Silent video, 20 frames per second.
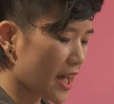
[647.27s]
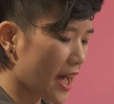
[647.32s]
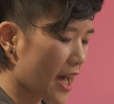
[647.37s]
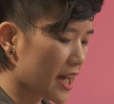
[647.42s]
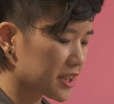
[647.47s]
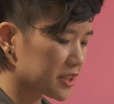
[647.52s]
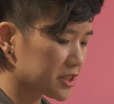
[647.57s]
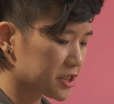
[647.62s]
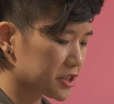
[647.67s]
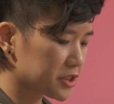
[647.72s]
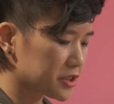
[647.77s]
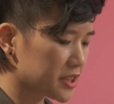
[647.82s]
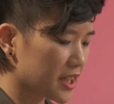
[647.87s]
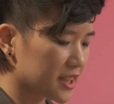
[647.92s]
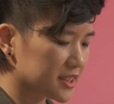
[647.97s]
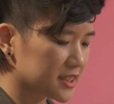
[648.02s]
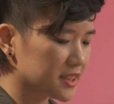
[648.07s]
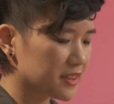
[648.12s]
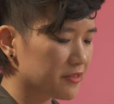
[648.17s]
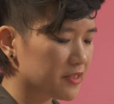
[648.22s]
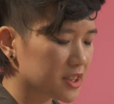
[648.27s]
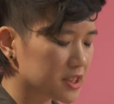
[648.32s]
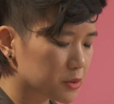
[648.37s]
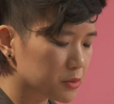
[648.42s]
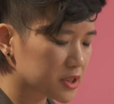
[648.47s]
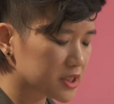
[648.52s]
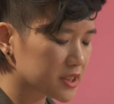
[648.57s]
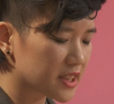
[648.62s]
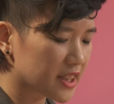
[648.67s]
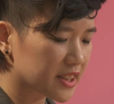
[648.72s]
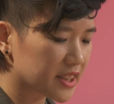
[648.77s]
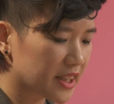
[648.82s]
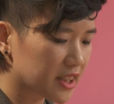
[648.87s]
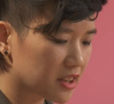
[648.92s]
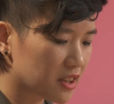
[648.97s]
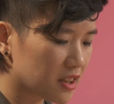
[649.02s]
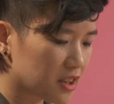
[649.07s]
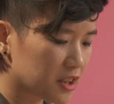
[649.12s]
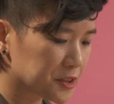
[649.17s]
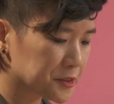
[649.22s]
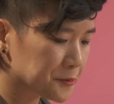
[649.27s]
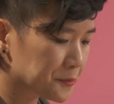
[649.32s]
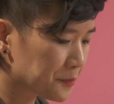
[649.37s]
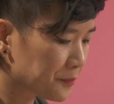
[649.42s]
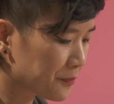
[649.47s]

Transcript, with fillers: attitude, as if this was nothing at all.